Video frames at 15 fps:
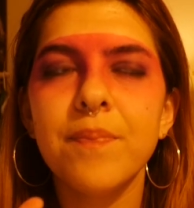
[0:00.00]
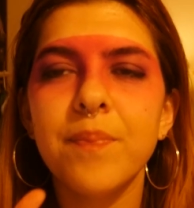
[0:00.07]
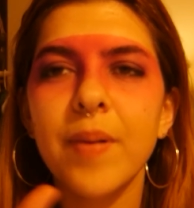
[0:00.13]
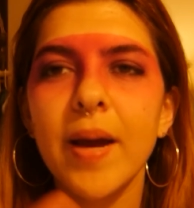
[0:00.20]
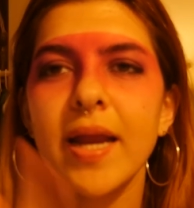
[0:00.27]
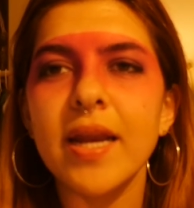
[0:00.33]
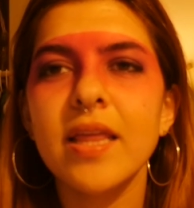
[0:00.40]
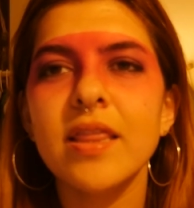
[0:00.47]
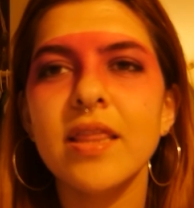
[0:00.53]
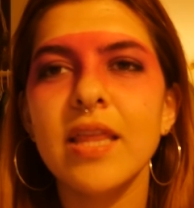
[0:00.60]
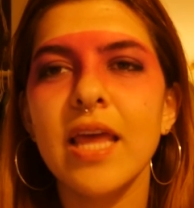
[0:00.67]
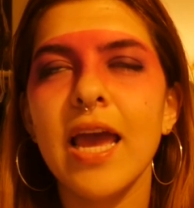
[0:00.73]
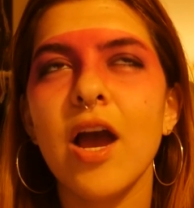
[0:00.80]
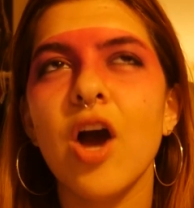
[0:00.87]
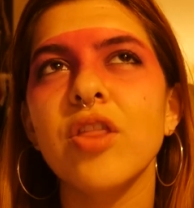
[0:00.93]
But
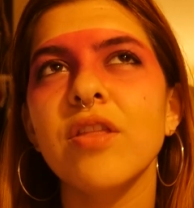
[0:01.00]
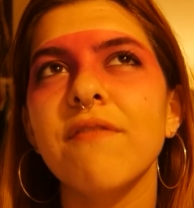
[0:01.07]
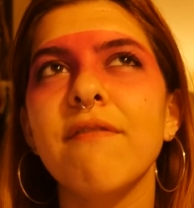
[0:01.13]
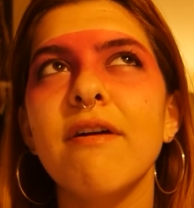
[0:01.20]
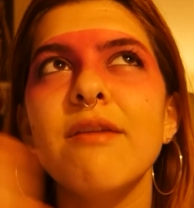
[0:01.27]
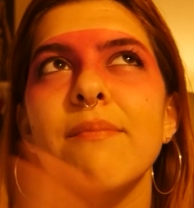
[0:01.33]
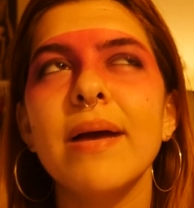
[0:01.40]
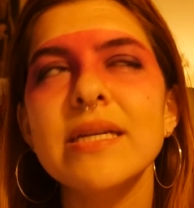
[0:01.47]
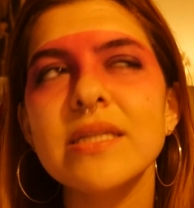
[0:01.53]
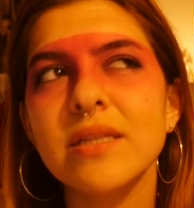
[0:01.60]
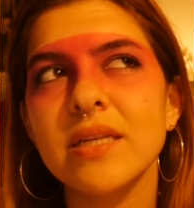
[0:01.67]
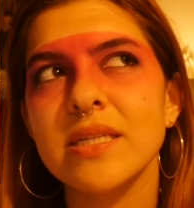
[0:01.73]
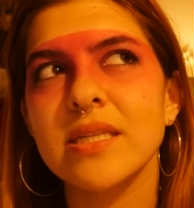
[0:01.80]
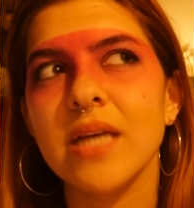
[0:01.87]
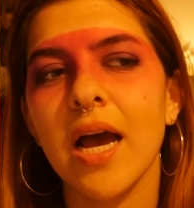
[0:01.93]
on the
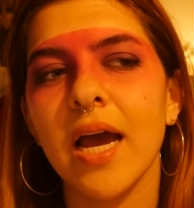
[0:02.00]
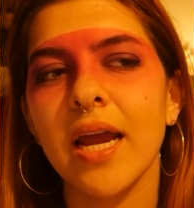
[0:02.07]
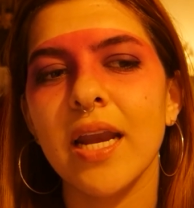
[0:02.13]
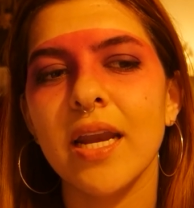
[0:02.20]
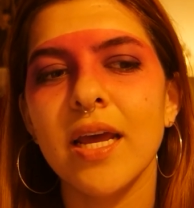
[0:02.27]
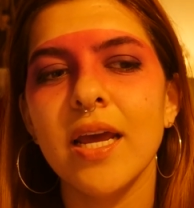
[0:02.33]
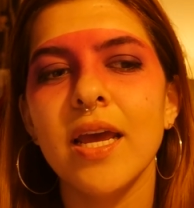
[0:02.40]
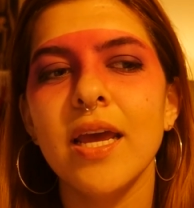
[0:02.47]
fundamentalist side,